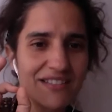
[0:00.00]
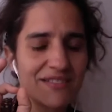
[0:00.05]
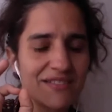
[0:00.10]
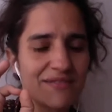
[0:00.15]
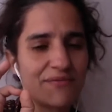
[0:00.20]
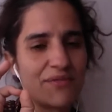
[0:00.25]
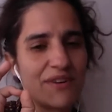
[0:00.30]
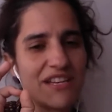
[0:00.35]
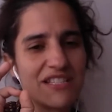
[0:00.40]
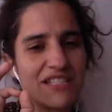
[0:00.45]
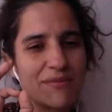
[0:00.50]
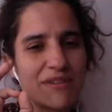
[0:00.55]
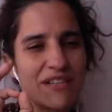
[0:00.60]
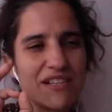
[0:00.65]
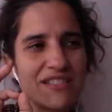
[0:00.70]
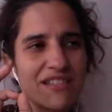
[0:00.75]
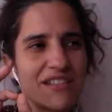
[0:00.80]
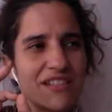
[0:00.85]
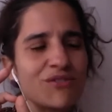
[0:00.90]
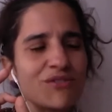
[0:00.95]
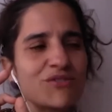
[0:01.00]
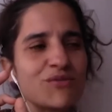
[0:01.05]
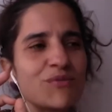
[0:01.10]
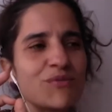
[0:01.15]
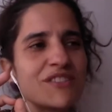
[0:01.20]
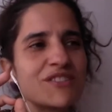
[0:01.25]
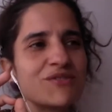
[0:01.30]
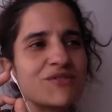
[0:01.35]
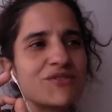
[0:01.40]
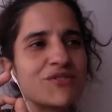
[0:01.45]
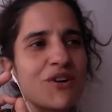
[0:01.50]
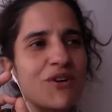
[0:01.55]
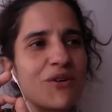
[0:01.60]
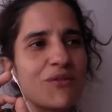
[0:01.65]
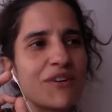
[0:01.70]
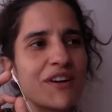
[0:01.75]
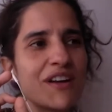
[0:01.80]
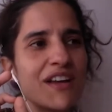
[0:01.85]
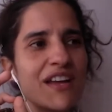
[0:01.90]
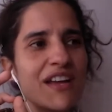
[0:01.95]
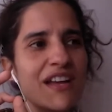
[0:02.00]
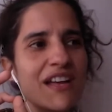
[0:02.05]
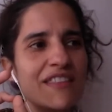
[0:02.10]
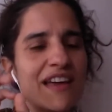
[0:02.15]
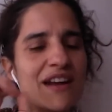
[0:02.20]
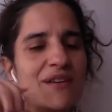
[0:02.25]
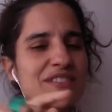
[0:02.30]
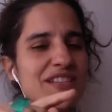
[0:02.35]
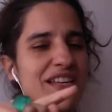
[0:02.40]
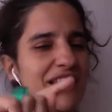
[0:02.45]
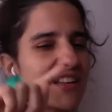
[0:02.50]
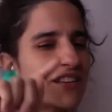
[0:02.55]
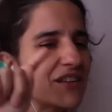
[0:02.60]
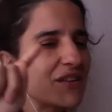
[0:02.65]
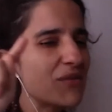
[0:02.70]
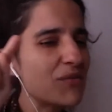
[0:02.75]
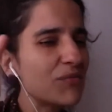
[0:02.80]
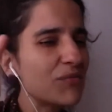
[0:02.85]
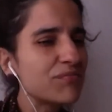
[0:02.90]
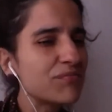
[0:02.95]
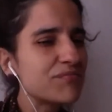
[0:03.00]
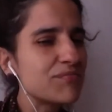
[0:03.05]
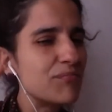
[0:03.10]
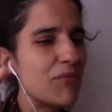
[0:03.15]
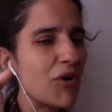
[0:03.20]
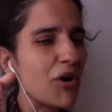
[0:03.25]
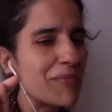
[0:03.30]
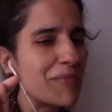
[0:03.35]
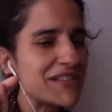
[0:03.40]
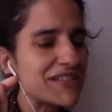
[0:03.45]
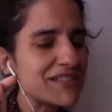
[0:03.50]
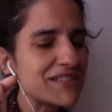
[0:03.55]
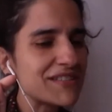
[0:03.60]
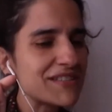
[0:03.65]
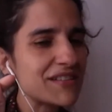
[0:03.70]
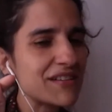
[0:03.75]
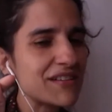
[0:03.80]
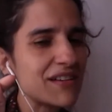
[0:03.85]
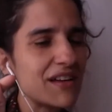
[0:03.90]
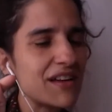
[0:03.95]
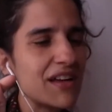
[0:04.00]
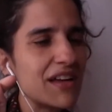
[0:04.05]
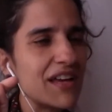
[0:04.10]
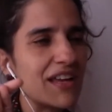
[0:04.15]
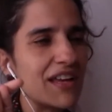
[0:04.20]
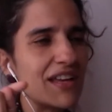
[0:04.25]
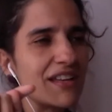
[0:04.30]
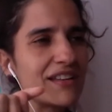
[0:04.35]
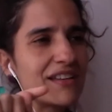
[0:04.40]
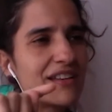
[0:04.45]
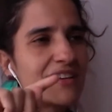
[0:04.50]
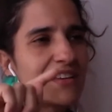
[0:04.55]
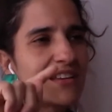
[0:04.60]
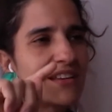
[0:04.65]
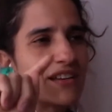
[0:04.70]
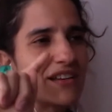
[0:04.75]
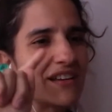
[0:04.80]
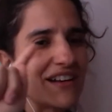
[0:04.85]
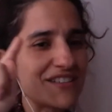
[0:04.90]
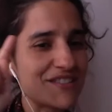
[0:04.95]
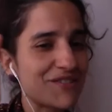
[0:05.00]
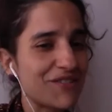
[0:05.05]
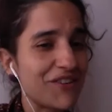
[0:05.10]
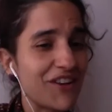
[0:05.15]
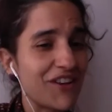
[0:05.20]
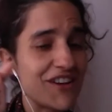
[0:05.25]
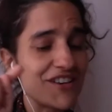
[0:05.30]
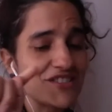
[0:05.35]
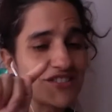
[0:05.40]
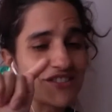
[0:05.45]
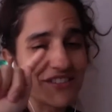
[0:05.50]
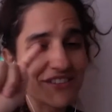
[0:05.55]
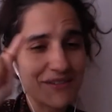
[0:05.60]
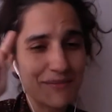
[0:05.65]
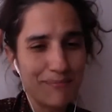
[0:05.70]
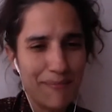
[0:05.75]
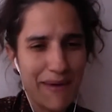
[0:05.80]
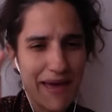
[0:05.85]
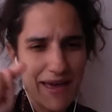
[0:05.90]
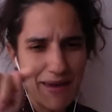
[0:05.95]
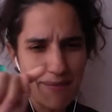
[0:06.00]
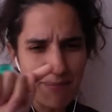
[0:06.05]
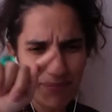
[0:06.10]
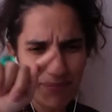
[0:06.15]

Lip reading: phrase, because I don't want to talk. There is another moment in the astrologic map,